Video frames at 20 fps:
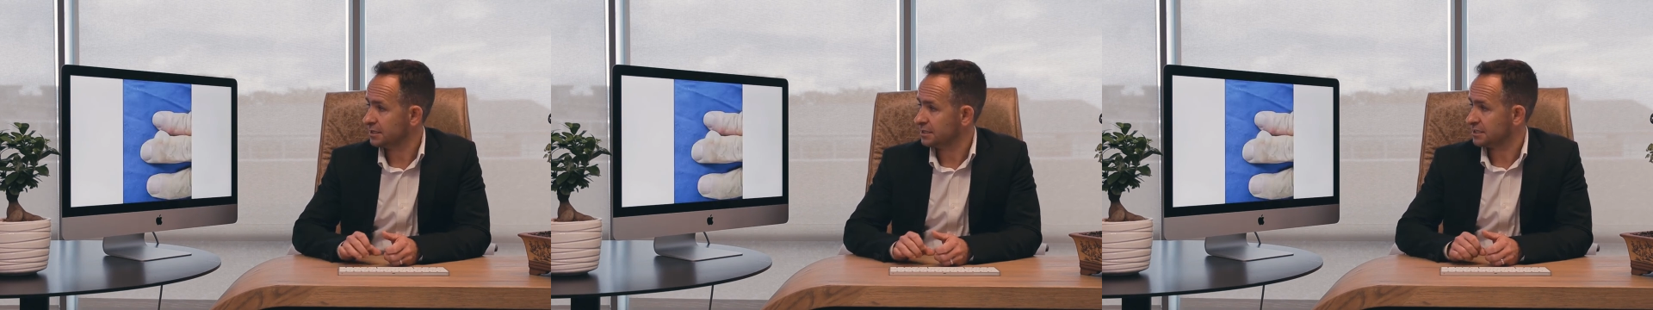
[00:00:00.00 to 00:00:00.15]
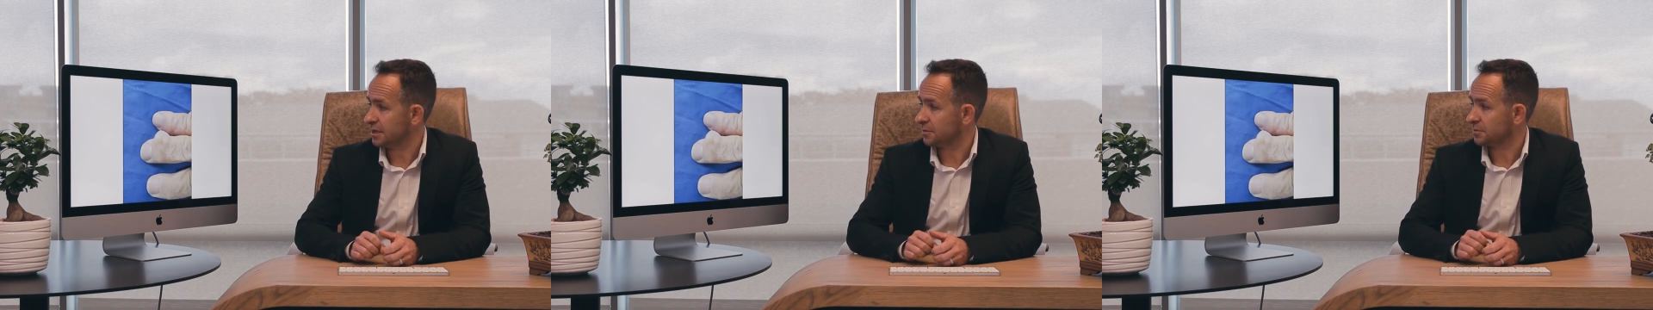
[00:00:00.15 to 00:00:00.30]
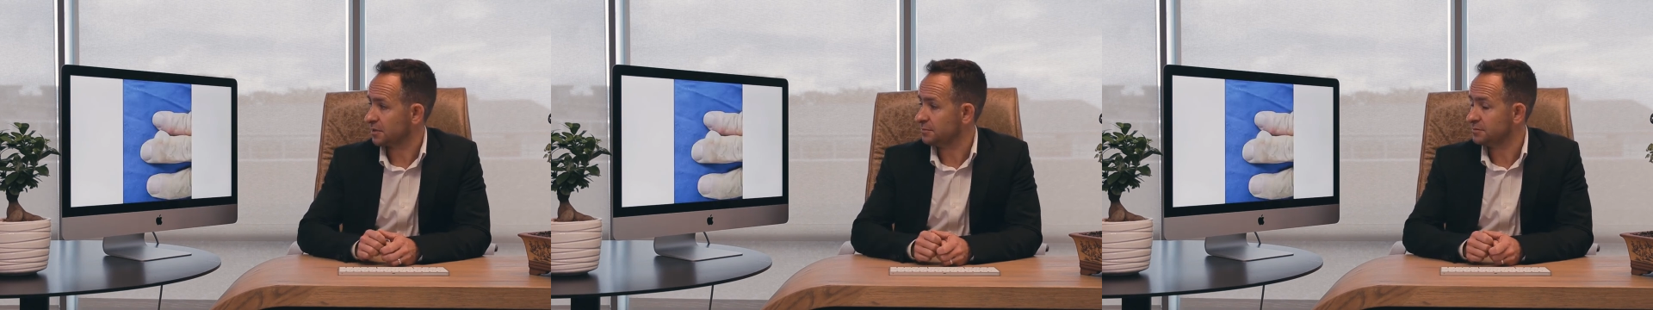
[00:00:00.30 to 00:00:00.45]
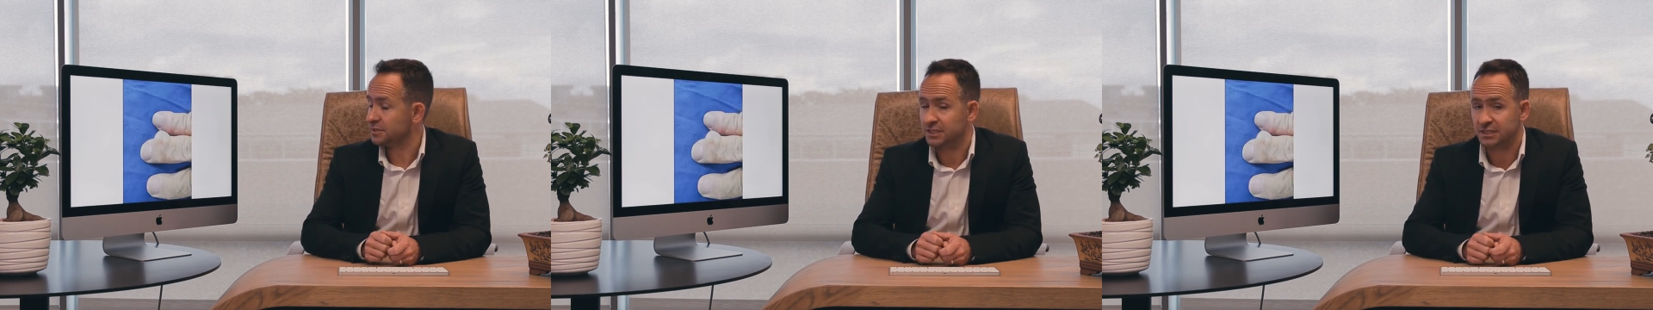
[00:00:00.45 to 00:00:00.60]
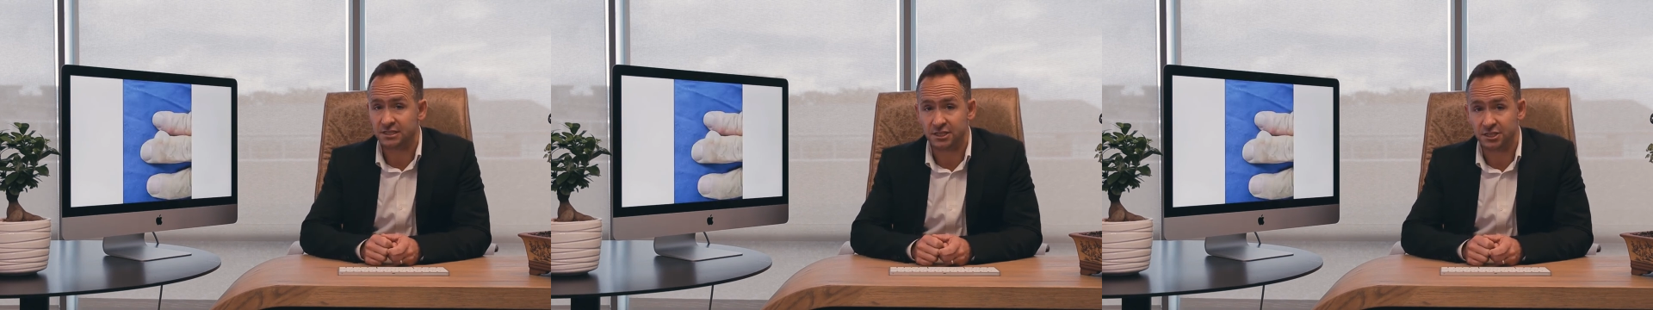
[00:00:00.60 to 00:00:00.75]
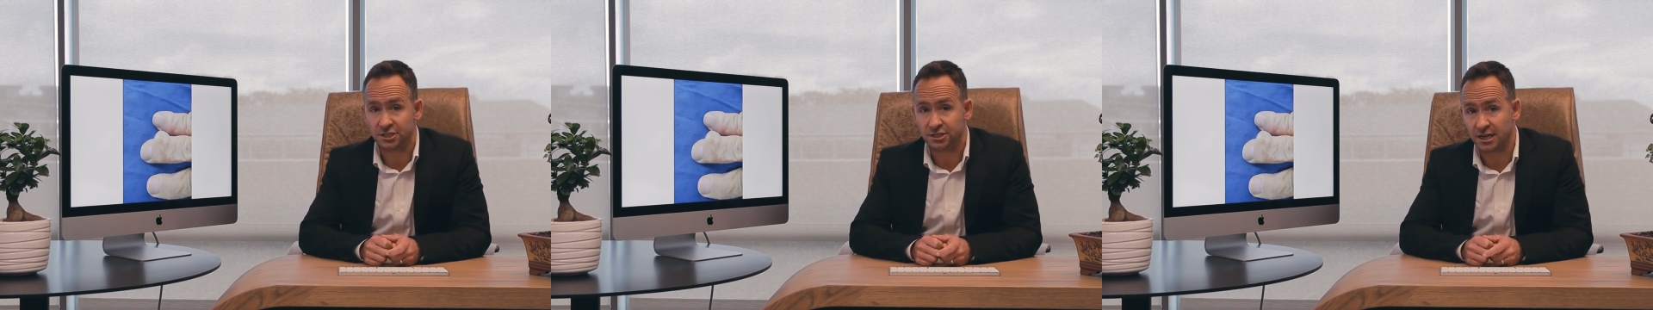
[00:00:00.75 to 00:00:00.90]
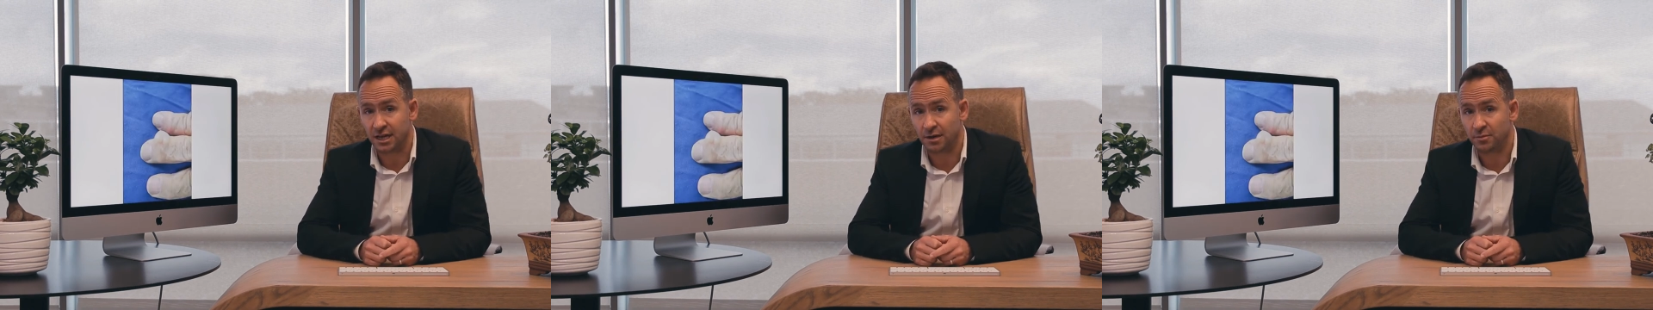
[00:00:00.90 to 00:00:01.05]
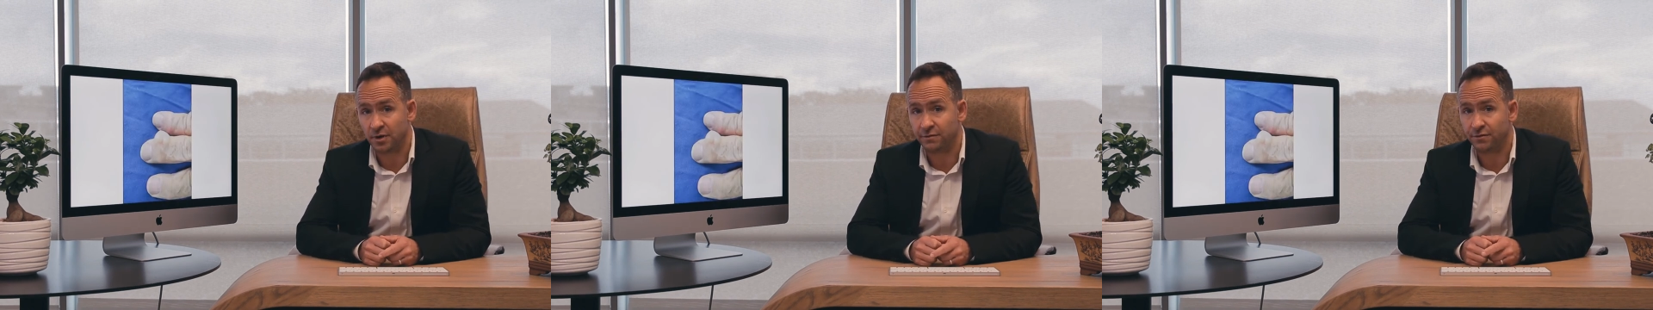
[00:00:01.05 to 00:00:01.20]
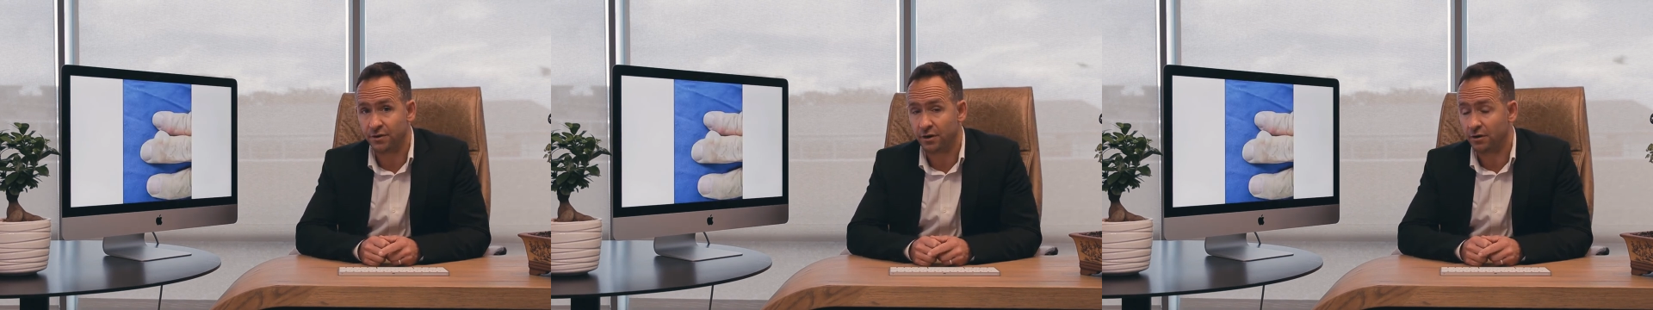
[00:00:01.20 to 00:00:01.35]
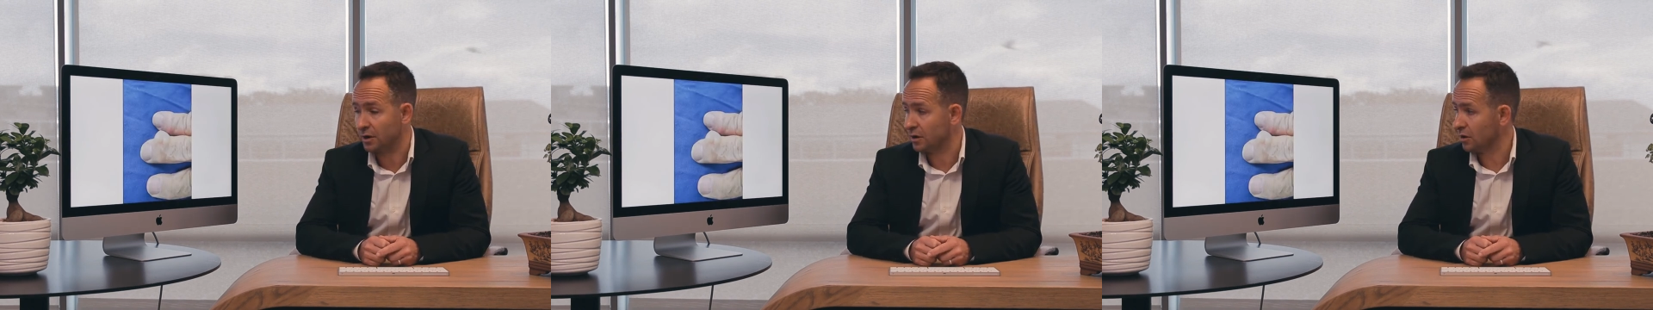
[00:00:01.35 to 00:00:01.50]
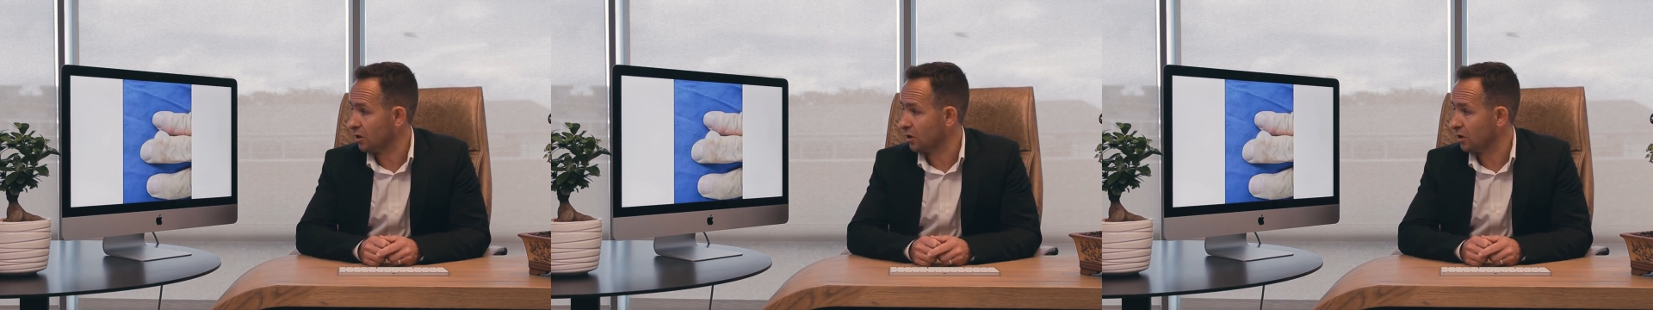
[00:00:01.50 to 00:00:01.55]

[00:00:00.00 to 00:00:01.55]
Sometimes these cysts can be very